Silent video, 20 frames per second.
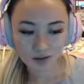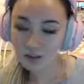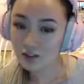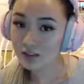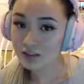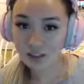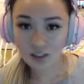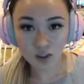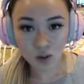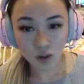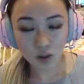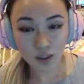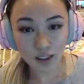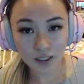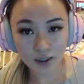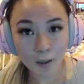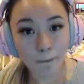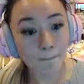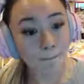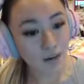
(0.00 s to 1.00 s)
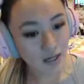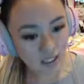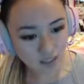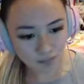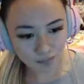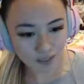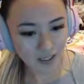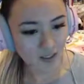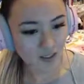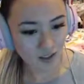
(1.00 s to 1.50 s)
Discord, best
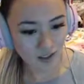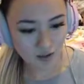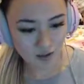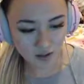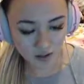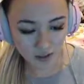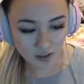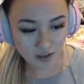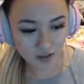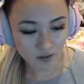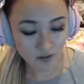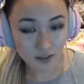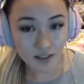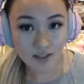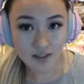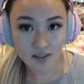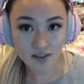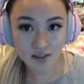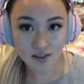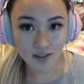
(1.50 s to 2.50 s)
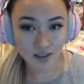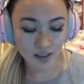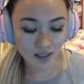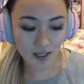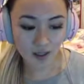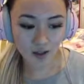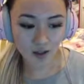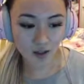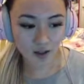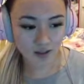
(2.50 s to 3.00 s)
place to go talk to us and to get
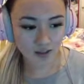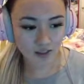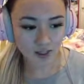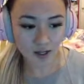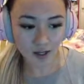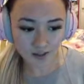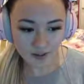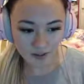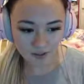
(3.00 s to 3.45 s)
in contact.